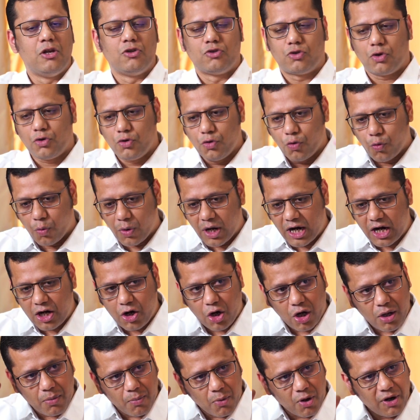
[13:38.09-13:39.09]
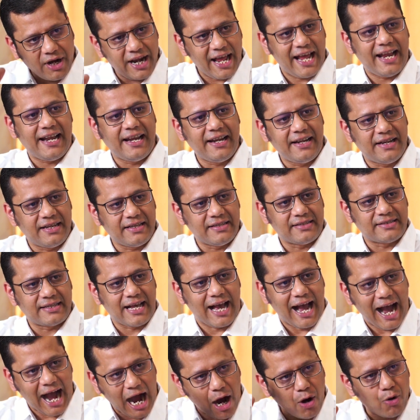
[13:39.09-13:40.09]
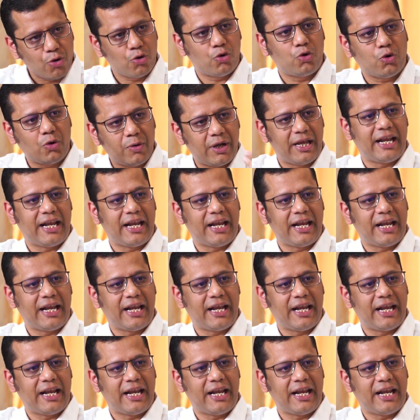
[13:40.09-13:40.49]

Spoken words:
So you work on modalities, how to